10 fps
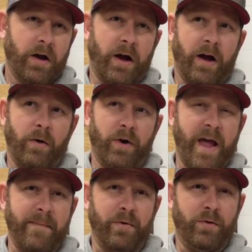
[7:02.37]
What
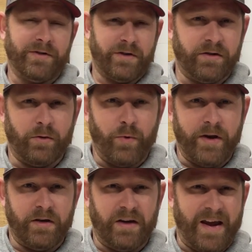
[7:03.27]
happened was of the
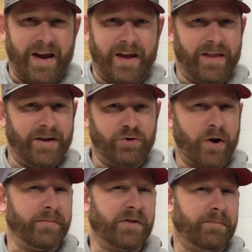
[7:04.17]
wind today, the
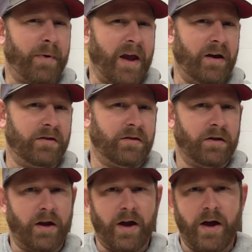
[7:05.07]
drum spiked
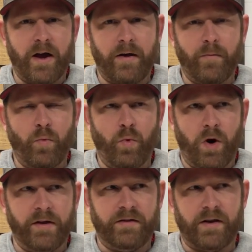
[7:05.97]

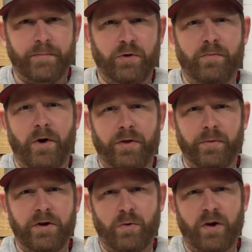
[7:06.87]
once up to about
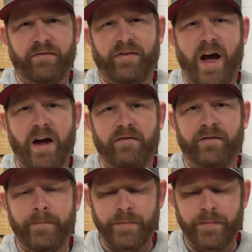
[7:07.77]
325,